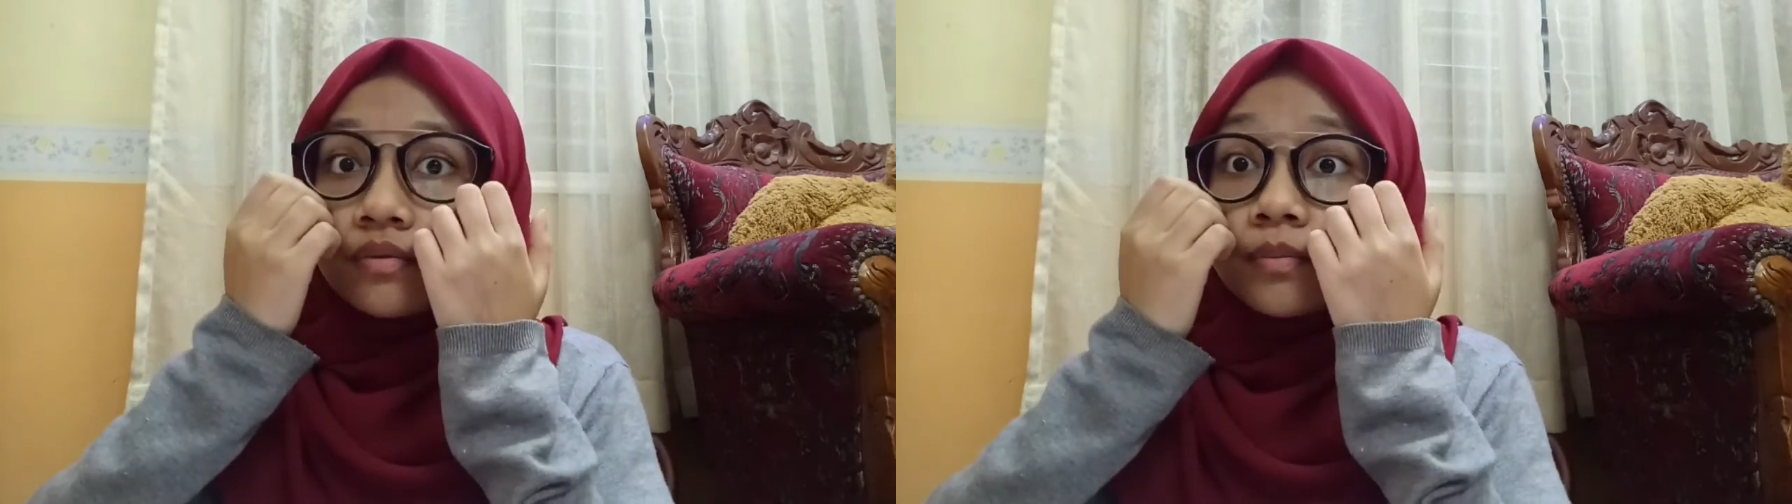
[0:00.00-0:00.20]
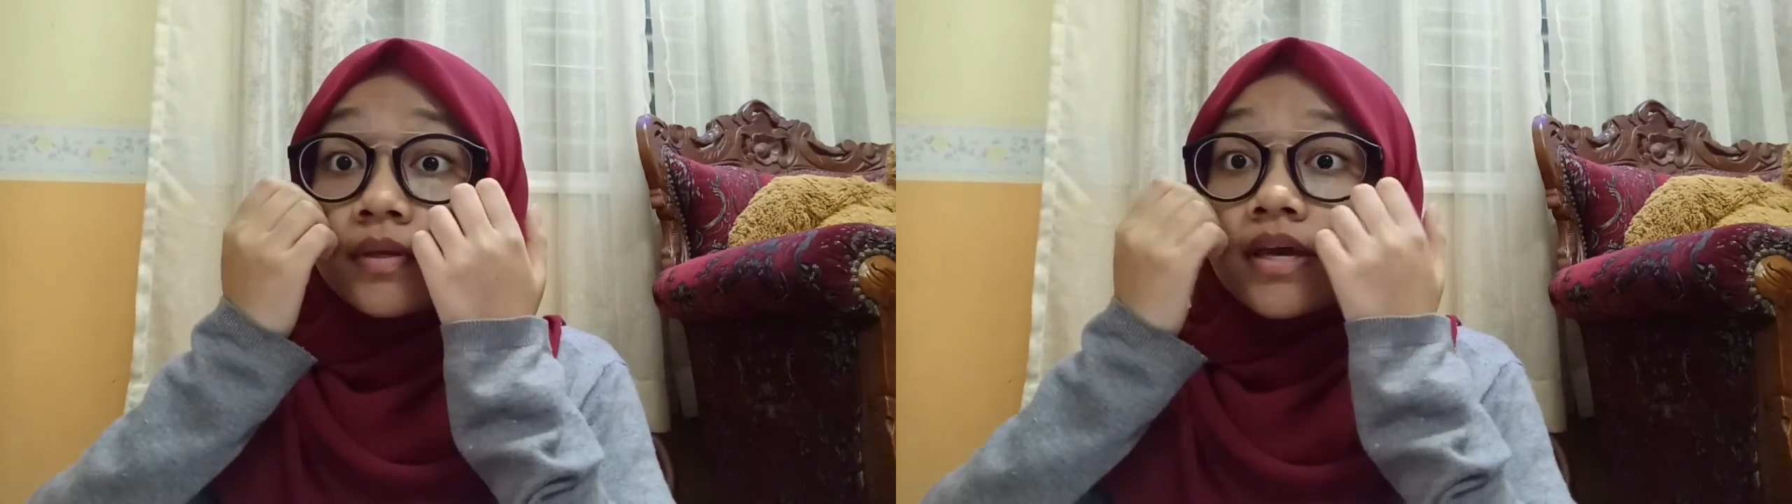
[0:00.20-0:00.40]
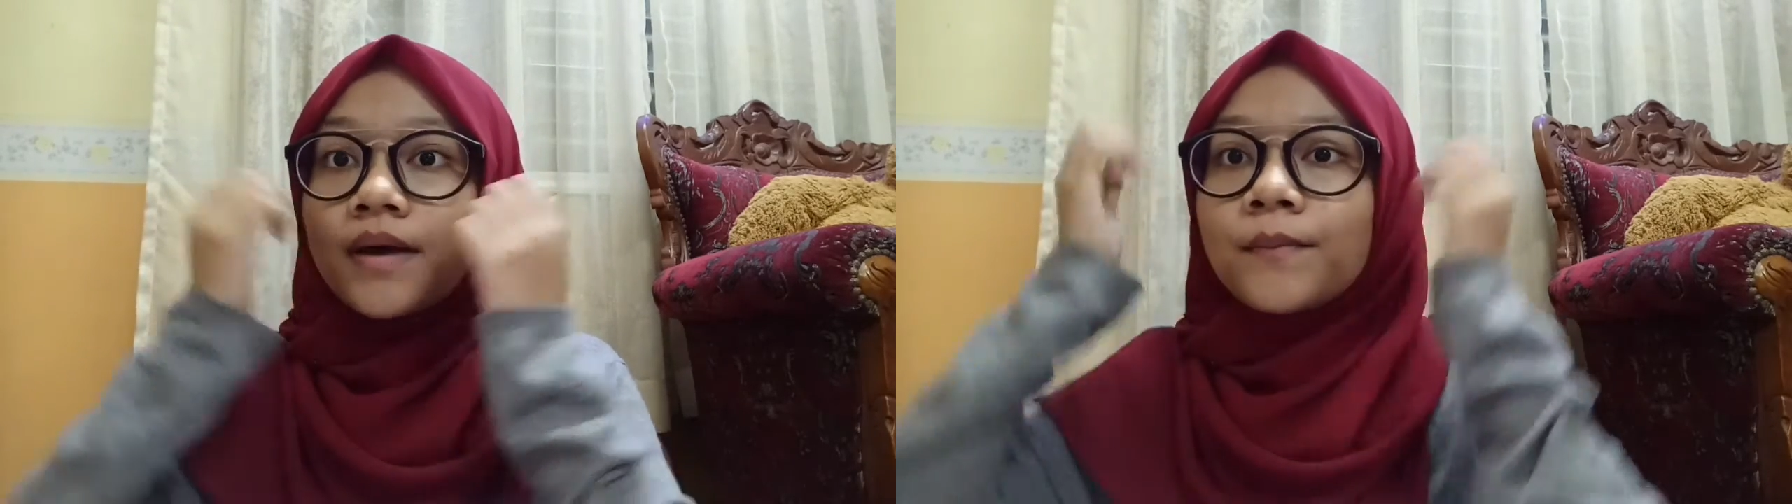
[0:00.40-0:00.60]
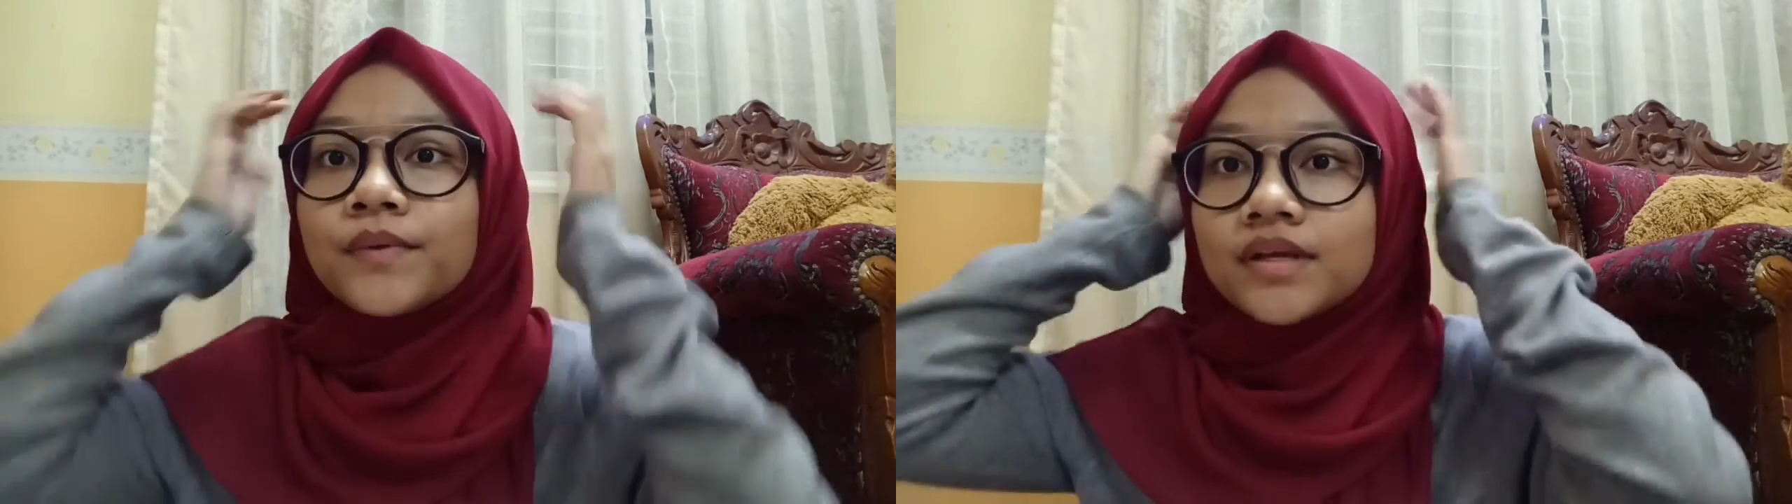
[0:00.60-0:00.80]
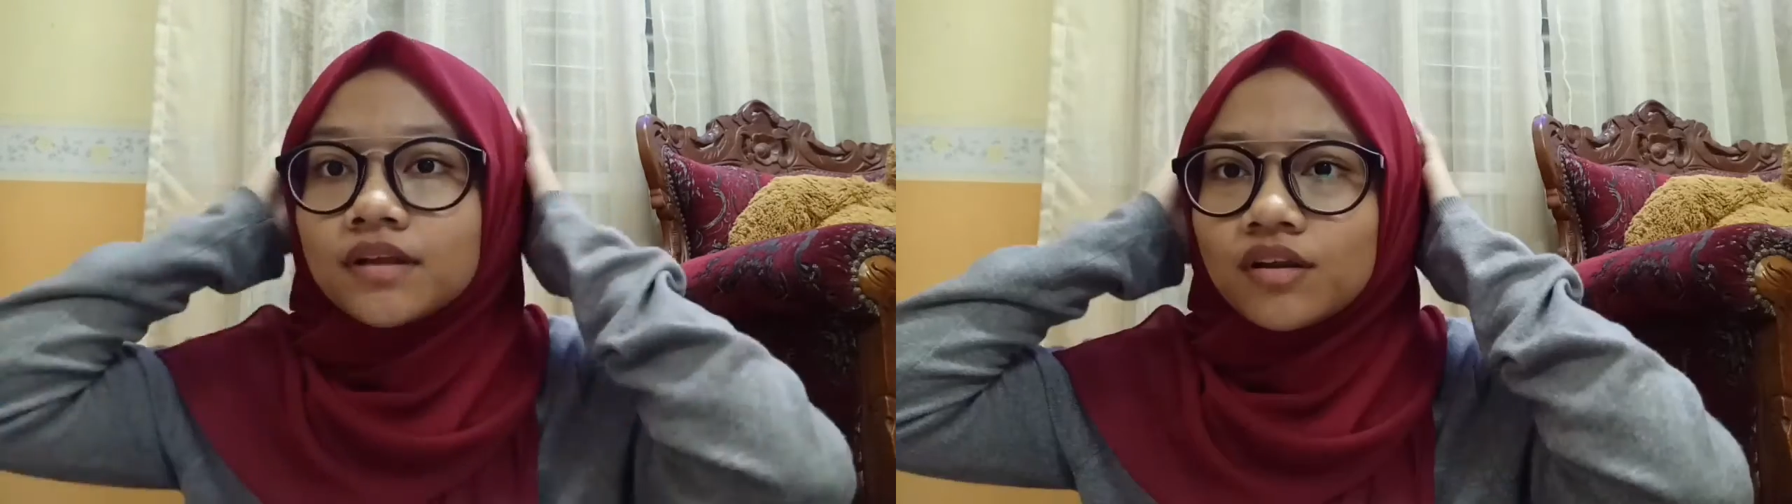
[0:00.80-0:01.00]
to be
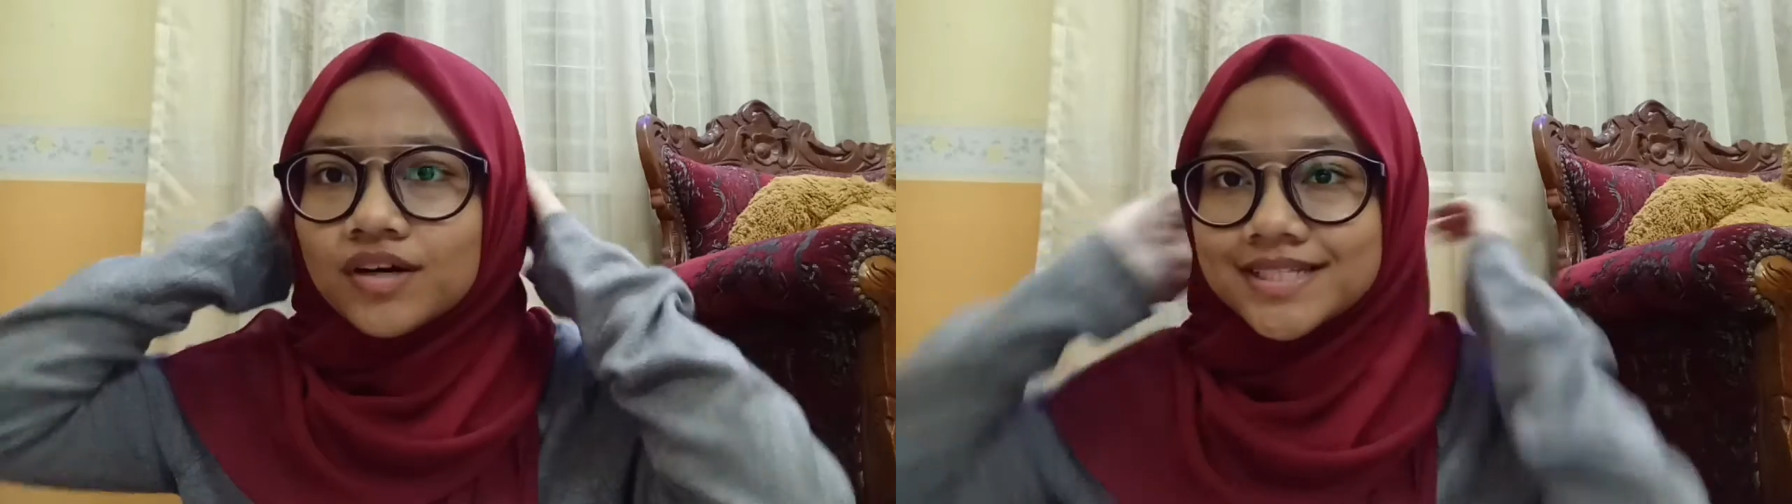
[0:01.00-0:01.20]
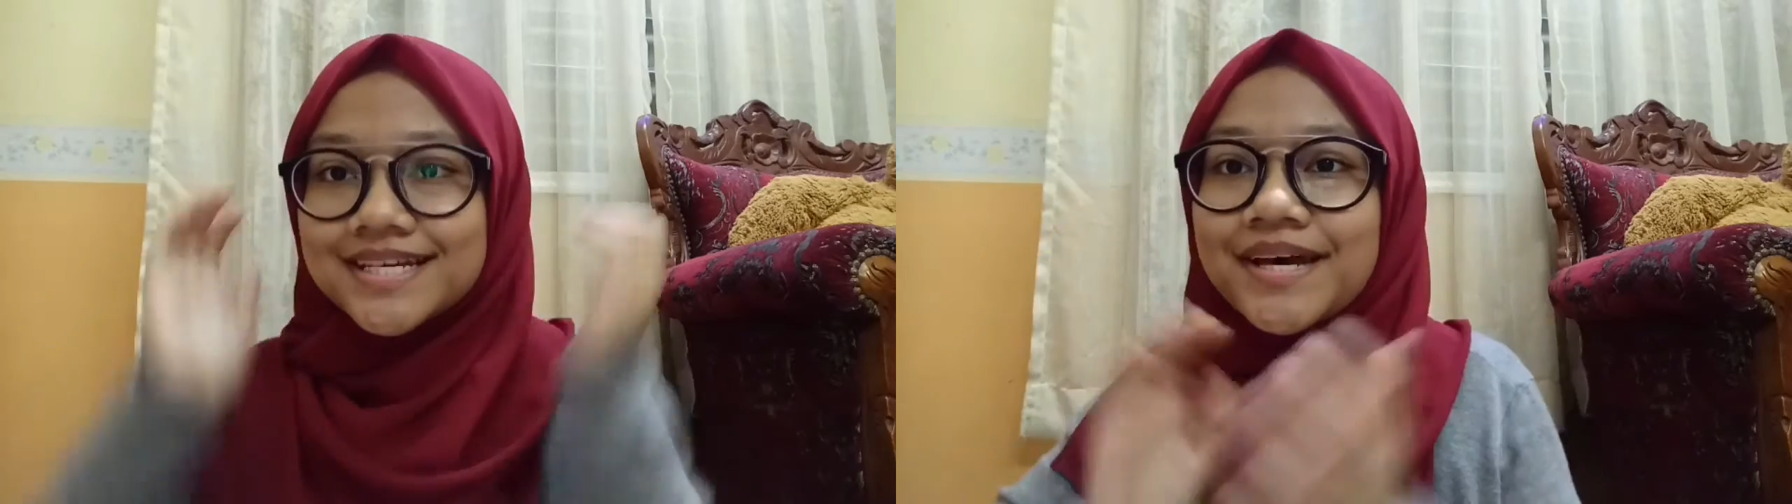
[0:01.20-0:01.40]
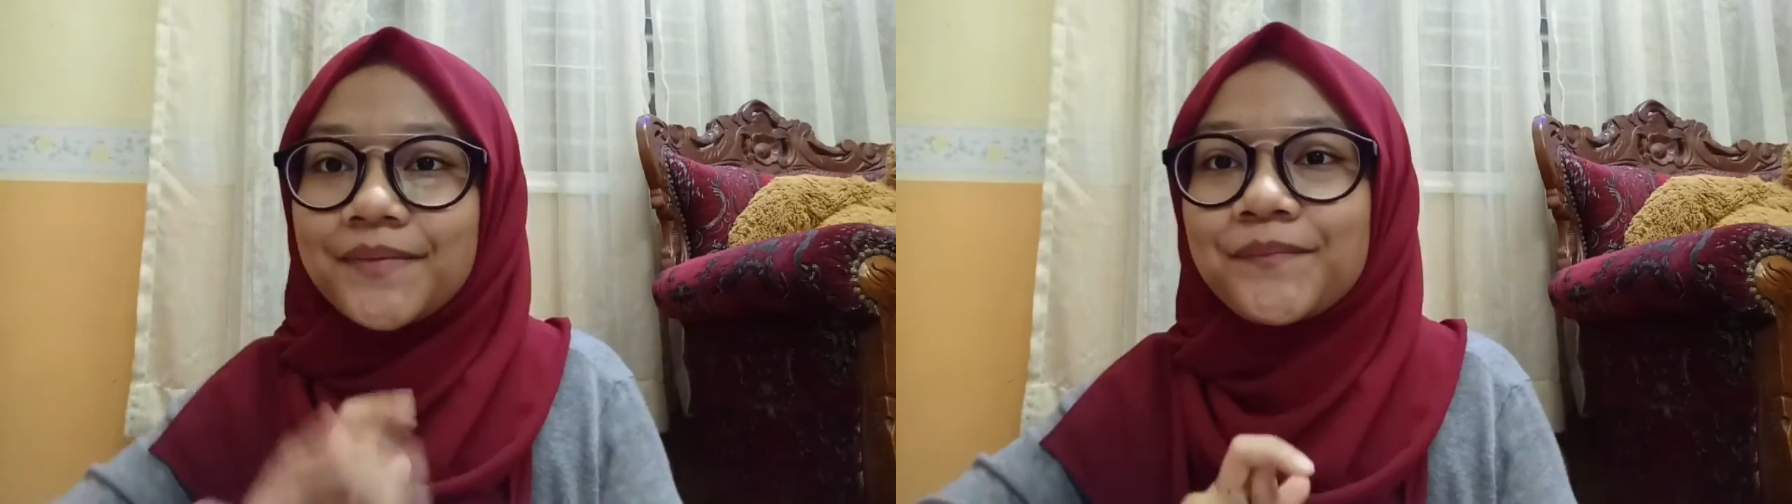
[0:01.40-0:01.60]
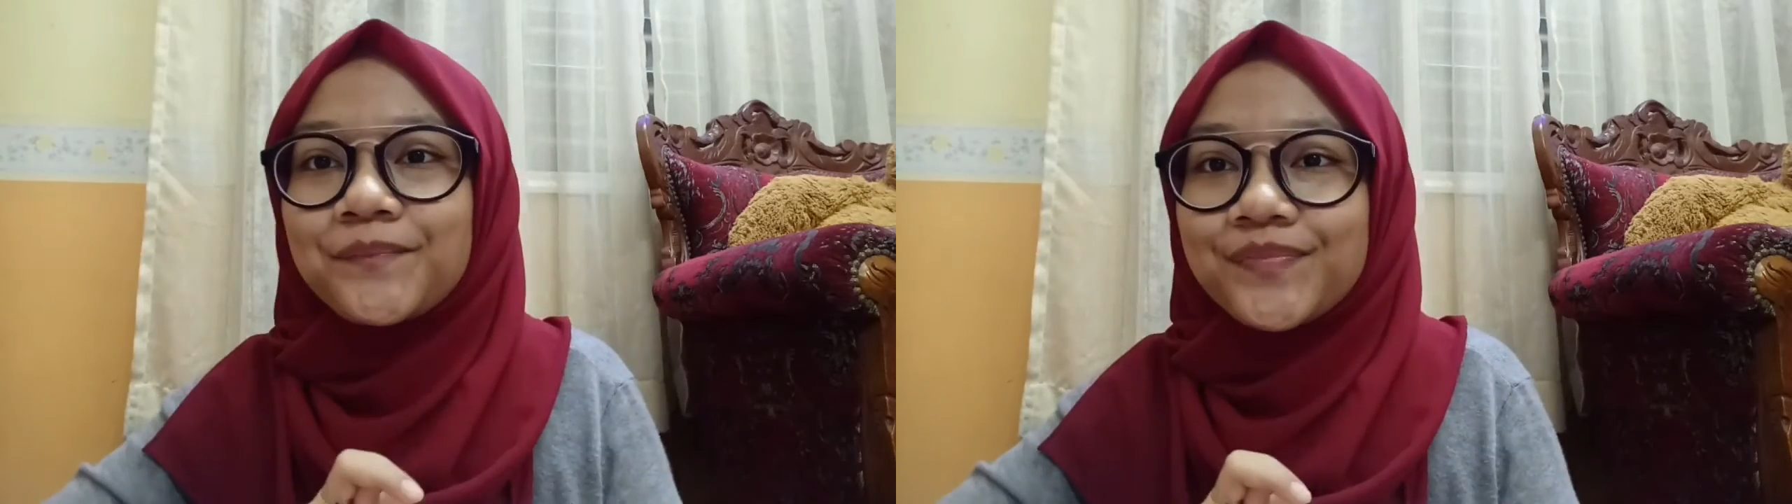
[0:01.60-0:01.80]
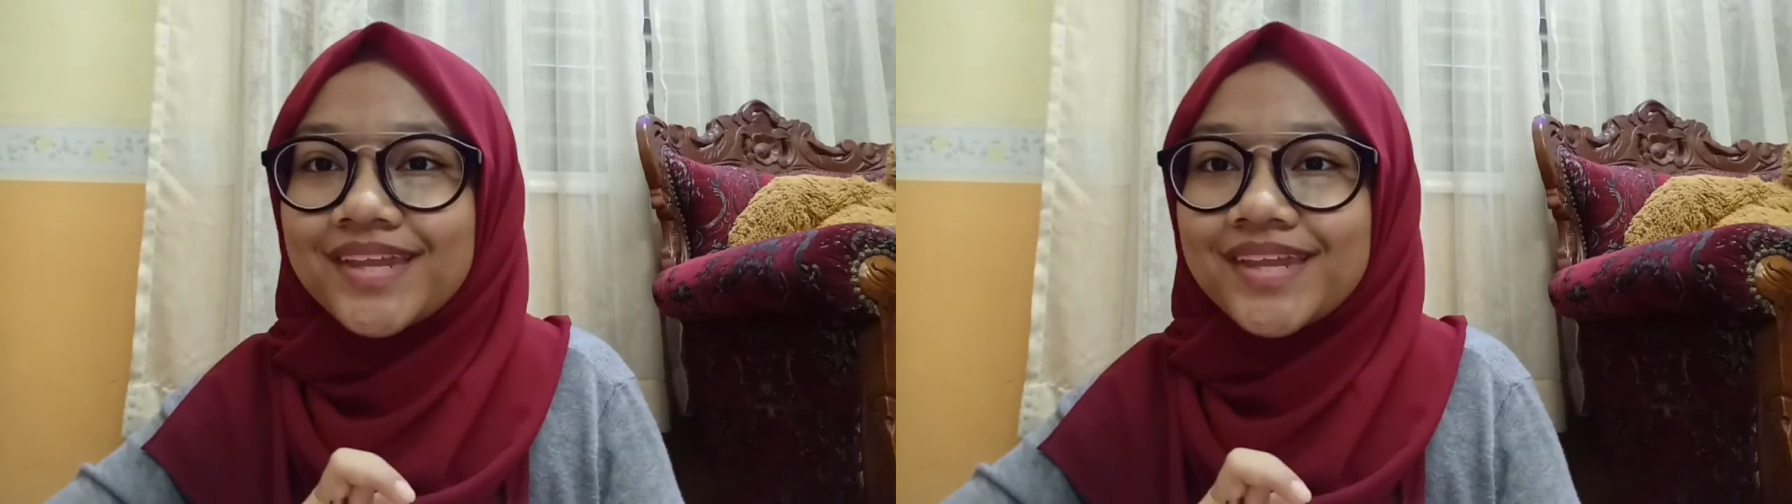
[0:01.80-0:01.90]
happy in a long time,